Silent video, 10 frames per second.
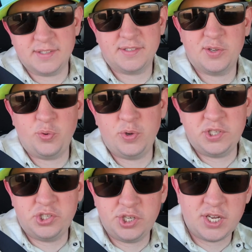So we
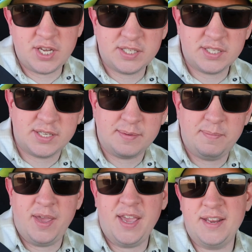just
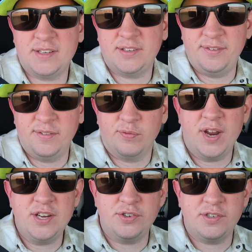made it to the
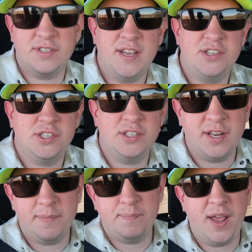ranger station
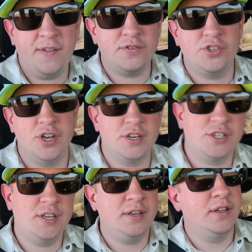at Panther
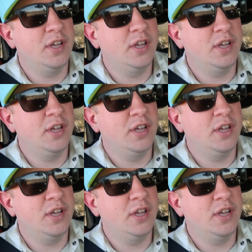Junction.